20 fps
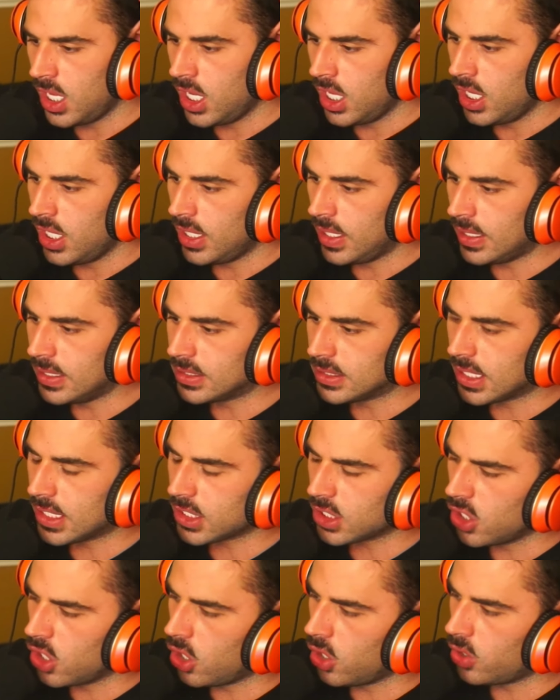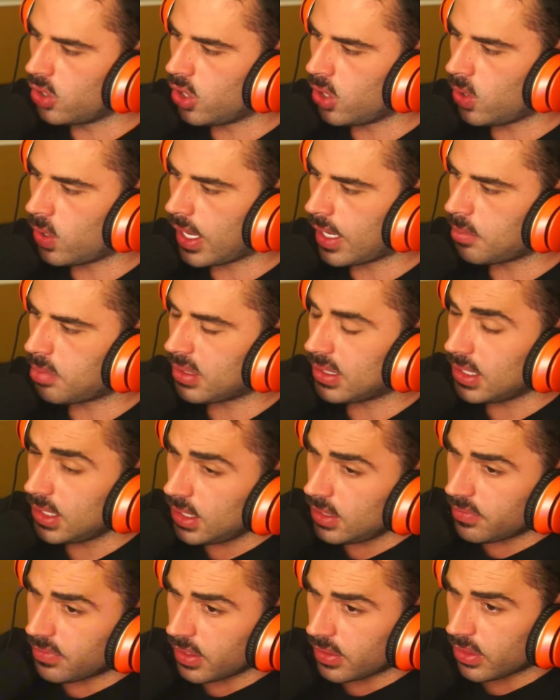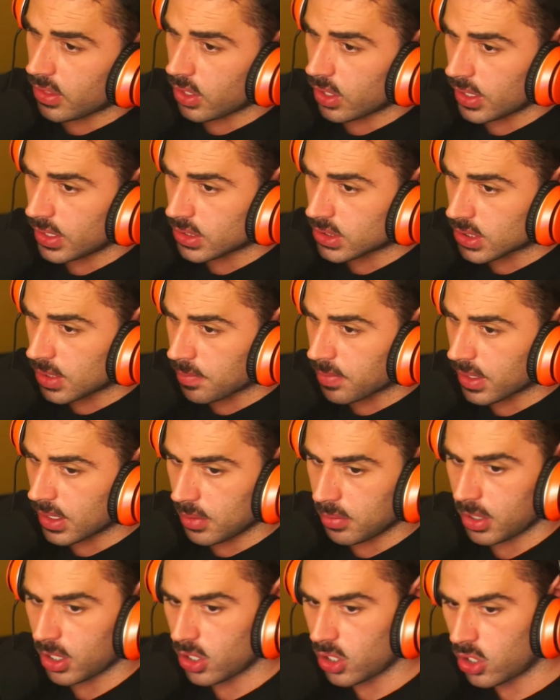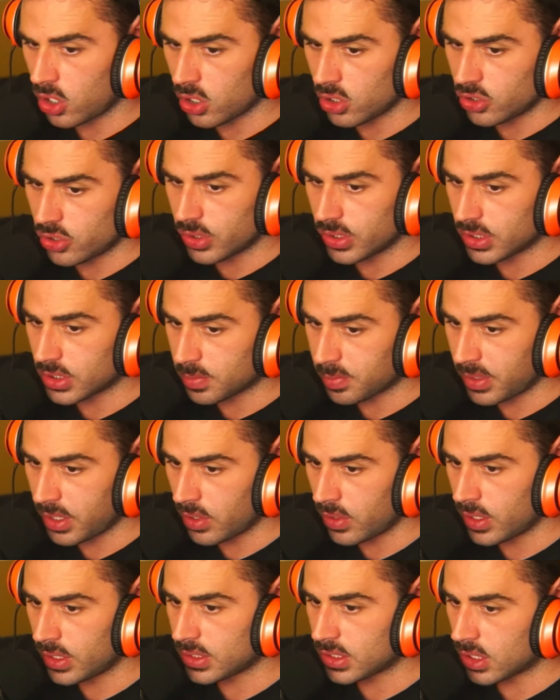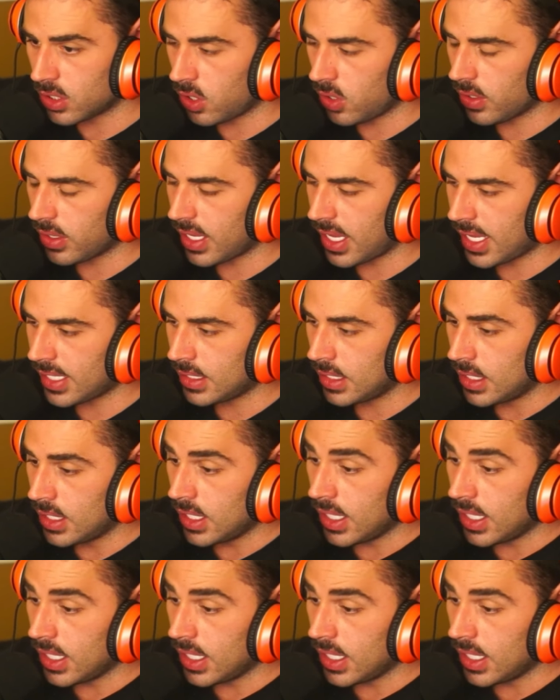he's like, no, no, I believe that there is something about conjuring spirits and all that,